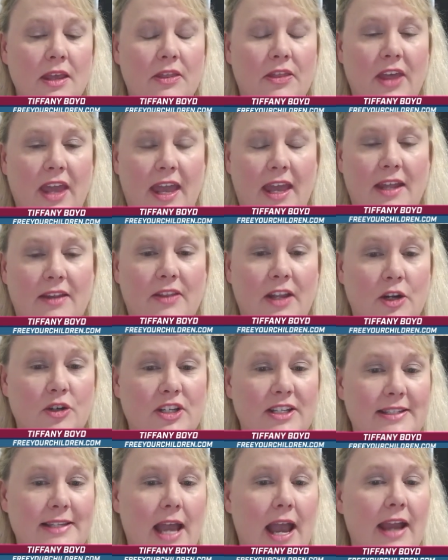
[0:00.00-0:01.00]
that their
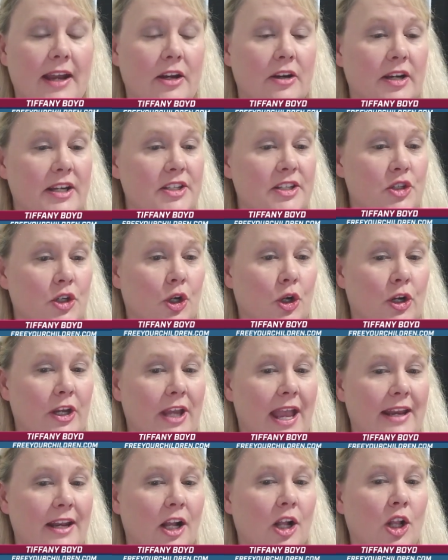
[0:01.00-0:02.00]
desire is to
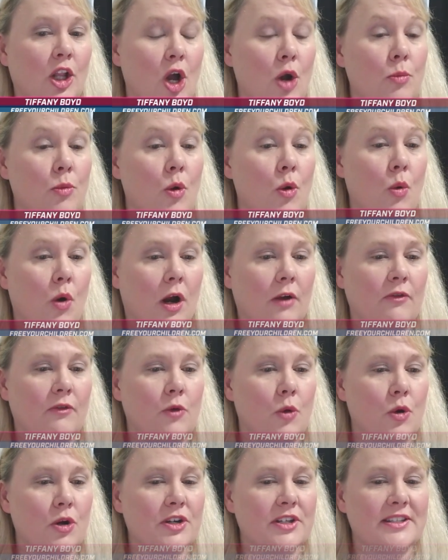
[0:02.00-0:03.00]
create a global
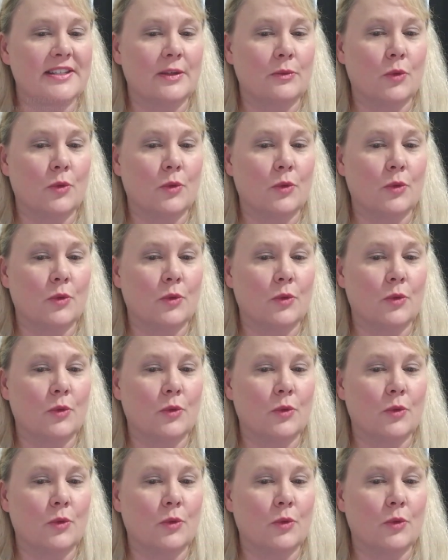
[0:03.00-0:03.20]
workforce.